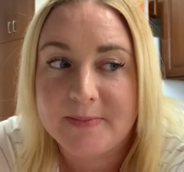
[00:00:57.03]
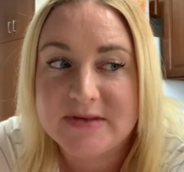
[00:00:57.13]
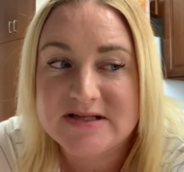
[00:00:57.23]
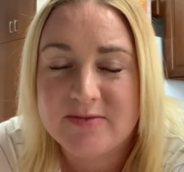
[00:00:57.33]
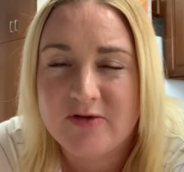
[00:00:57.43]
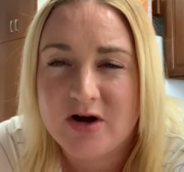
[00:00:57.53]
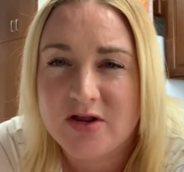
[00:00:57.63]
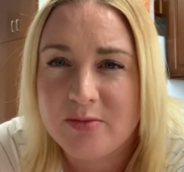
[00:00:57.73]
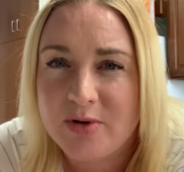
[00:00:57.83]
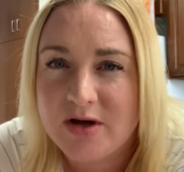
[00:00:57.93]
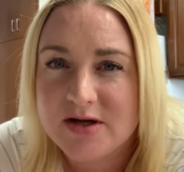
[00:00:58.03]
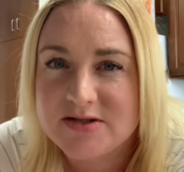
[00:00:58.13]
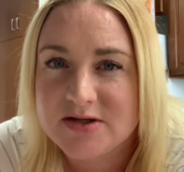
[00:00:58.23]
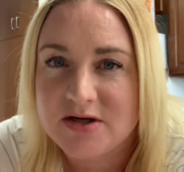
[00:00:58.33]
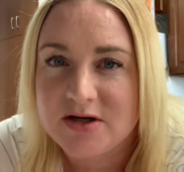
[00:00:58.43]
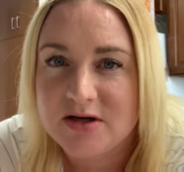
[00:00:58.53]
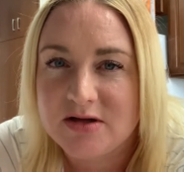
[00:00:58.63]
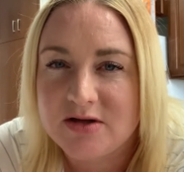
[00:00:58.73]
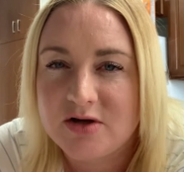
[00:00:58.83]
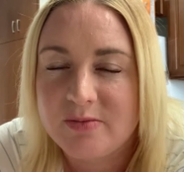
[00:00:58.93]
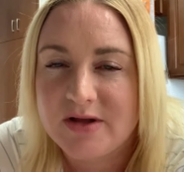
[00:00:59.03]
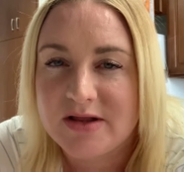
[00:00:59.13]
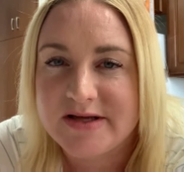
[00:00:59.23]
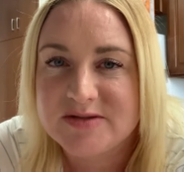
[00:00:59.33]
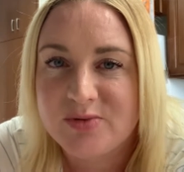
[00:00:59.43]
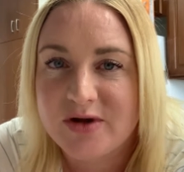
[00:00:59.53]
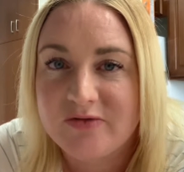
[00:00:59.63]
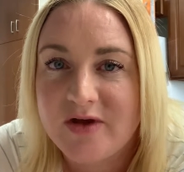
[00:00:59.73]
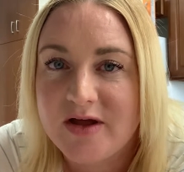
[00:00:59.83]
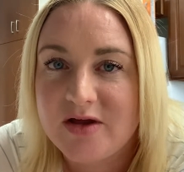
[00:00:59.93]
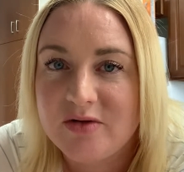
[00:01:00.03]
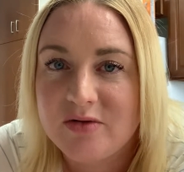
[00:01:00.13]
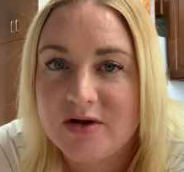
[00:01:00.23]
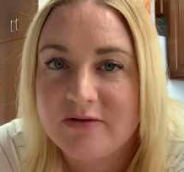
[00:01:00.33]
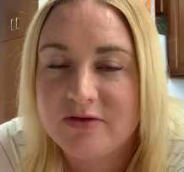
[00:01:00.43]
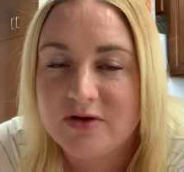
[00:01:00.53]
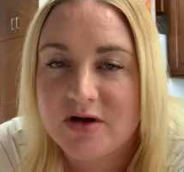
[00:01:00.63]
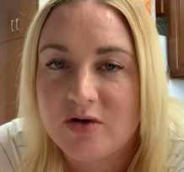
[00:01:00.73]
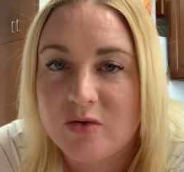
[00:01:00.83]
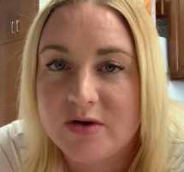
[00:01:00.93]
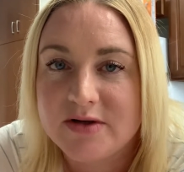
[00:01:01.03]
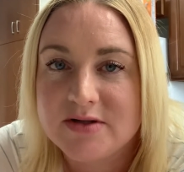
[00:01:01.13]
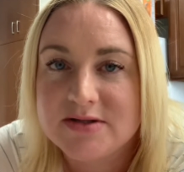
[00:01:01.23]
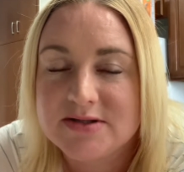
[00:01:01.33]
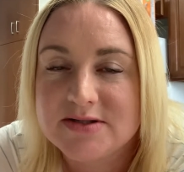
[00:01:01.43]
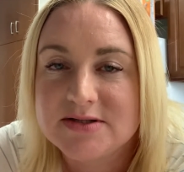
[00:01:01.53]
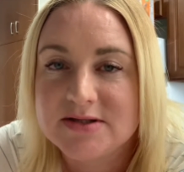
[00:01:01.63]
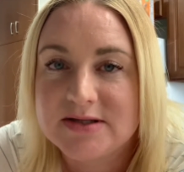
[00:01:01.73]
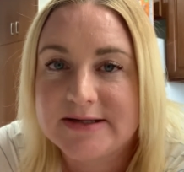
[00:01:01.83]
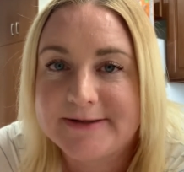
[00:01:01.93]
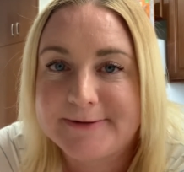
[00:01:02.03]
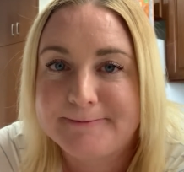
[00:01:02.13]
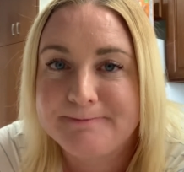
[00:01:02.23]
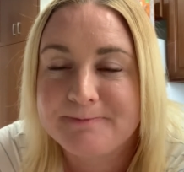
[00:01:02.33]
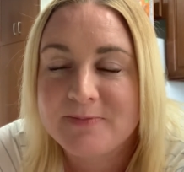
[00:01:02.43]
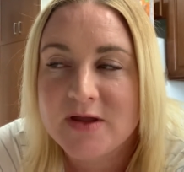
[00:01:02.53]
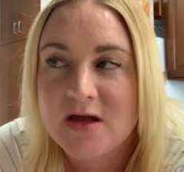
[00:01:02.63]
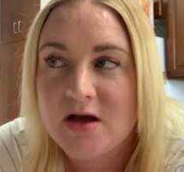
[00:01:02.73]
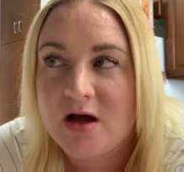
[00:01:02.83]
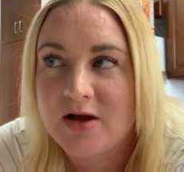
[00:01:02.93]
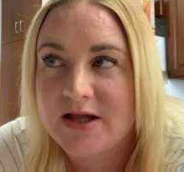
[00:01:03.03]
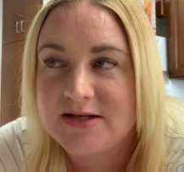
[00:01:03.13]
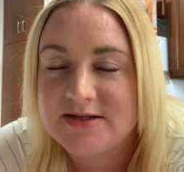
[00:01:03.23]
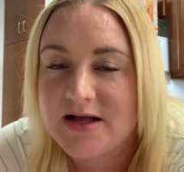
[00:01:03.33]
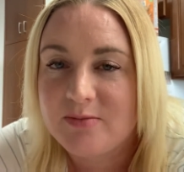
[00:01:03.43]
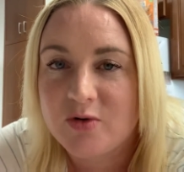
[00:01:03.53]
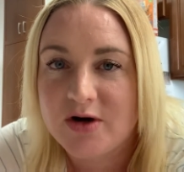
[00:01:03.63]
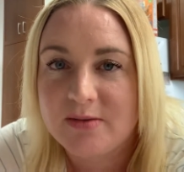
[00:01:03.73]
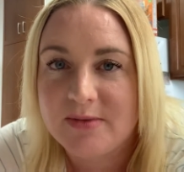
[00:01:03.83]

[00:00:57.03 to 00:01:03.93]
Some of our other products are a little bit less point value if they're not oils. I'll get into that more in a